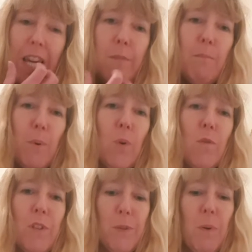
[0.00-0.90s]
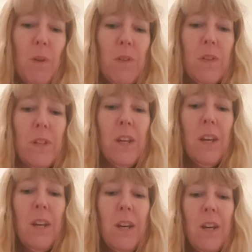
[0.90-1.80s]
inborn response
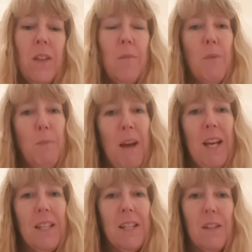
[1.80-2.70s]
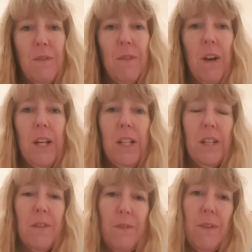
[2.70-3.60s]
that prepares us to
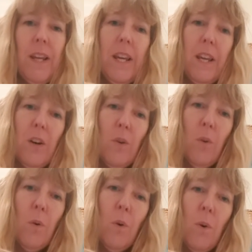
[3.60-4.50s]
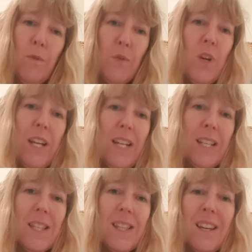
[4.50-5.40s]
fight, flee or
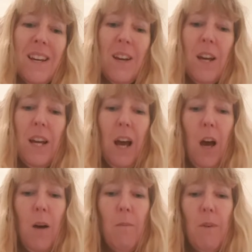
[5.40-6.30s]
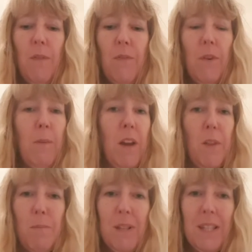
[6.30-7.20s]
freeze from
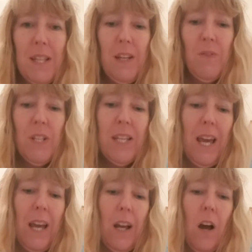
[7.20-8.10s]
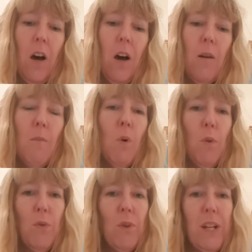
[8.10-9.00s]
either perceived attack, harm or
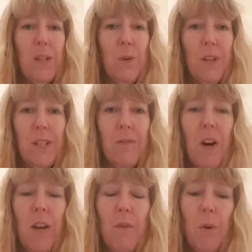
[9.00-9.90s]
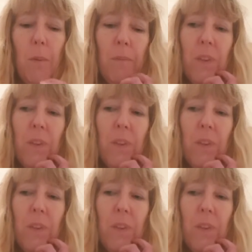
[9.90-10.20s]
threat to our survival.